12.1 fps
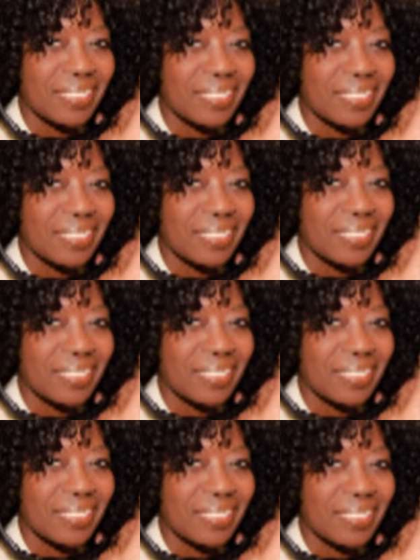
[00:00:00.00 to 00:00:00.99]

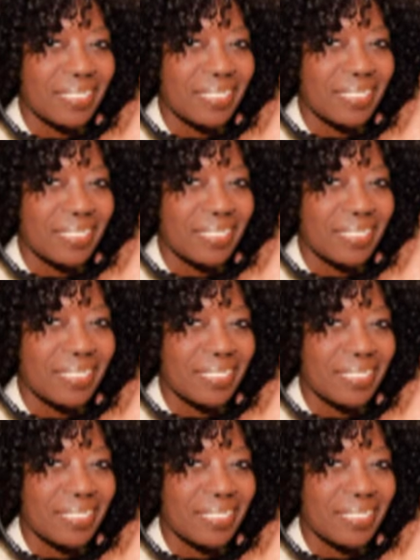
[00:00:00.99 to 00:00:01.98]

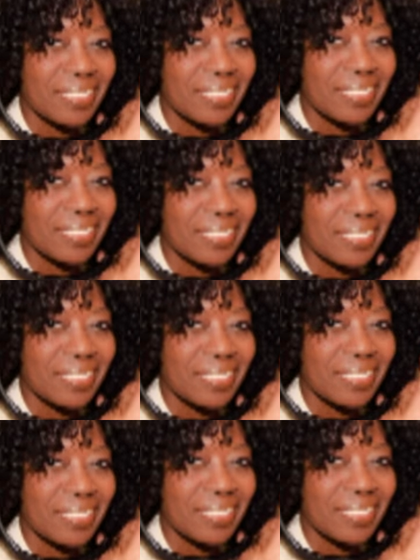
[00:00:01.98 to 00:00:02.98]

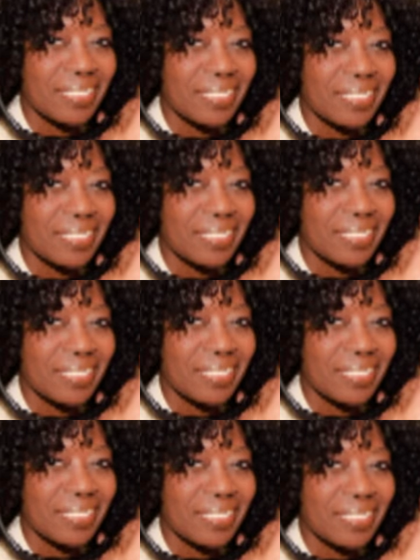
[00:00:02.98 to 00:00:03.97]

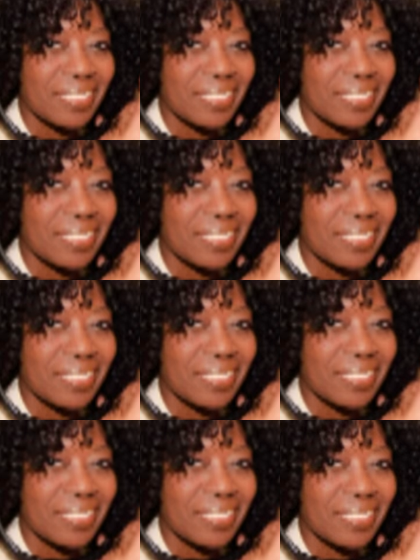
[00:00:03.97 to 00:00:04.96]

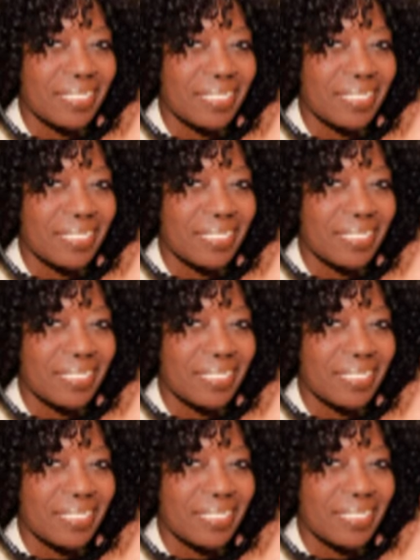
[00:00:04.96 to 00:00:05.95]

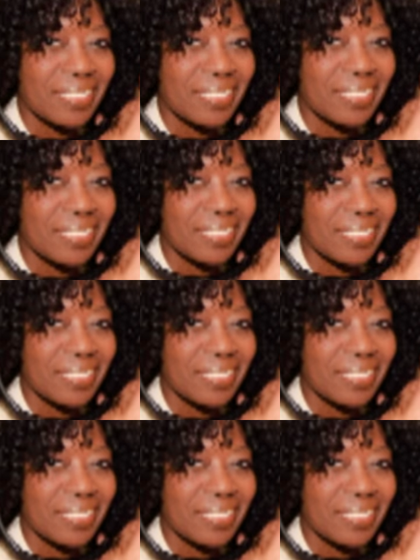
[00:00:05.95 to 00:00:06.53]
No words are spoken by the person on screen.